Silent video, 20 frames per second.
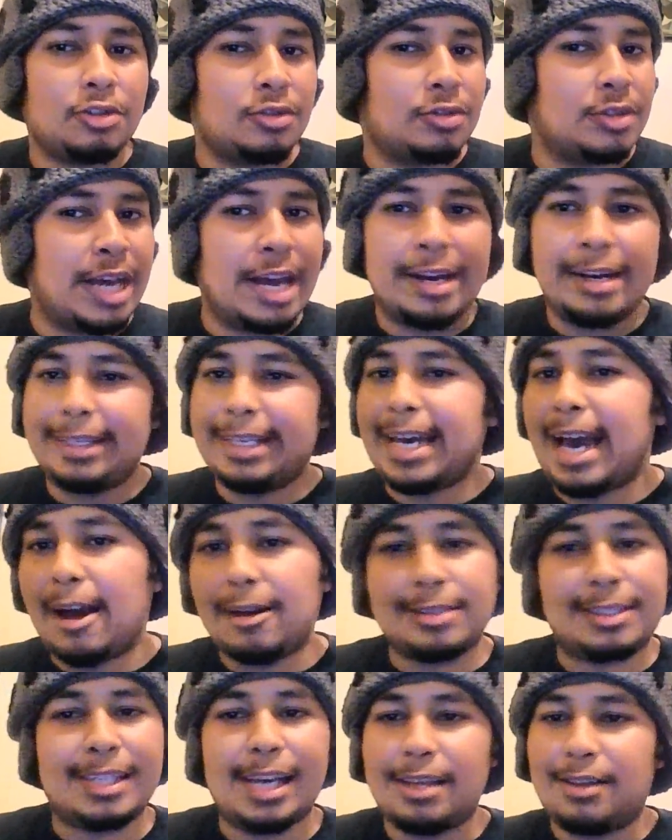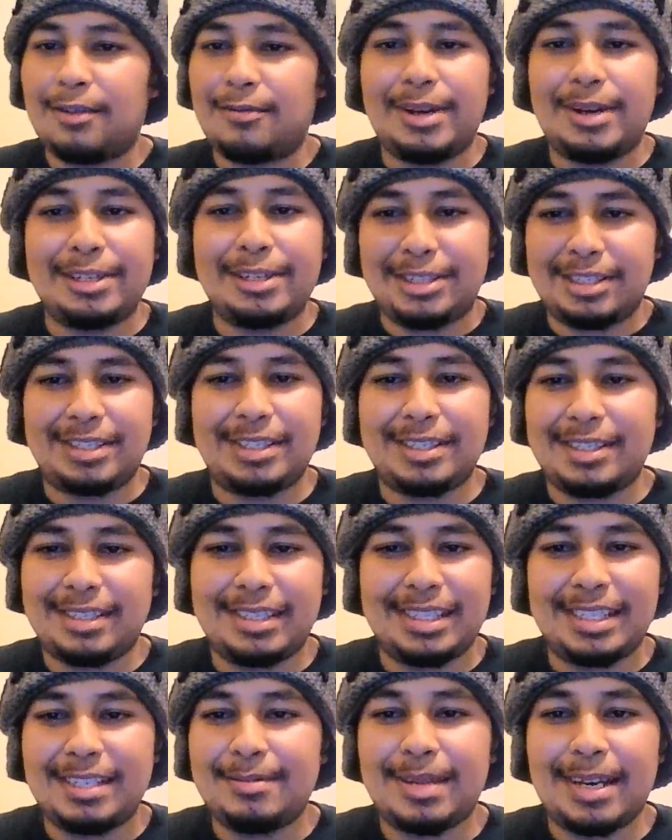So anything outside the ring just doesn't
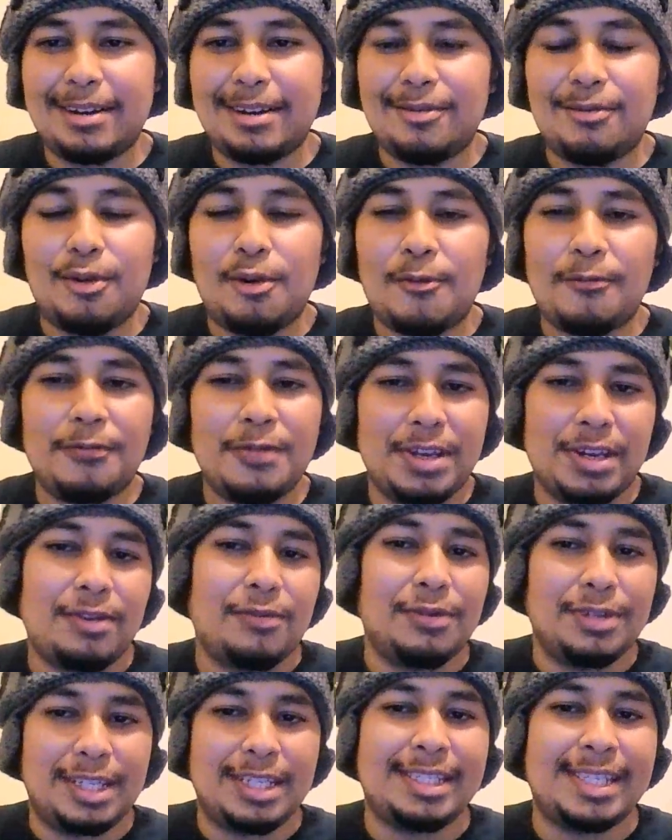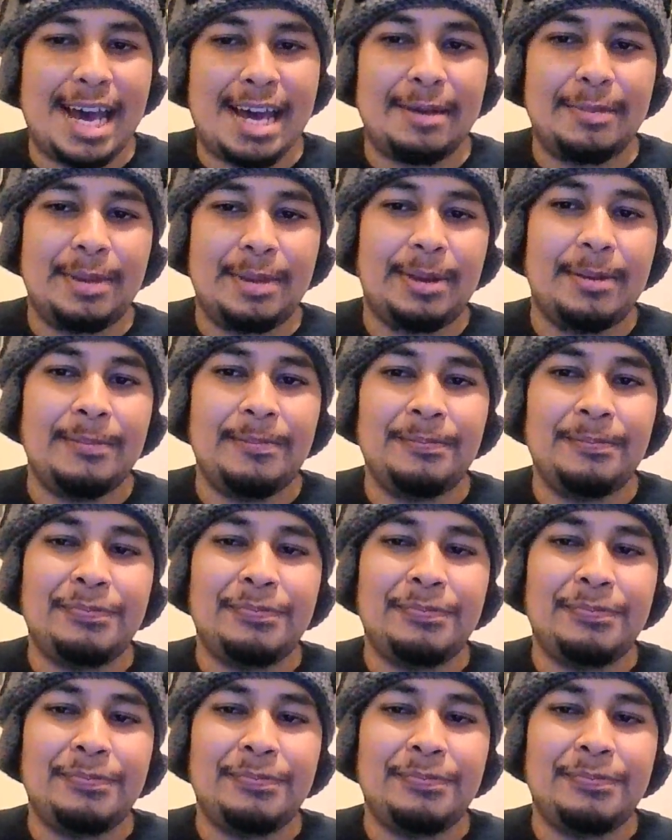seem that it won't fit in with this anime.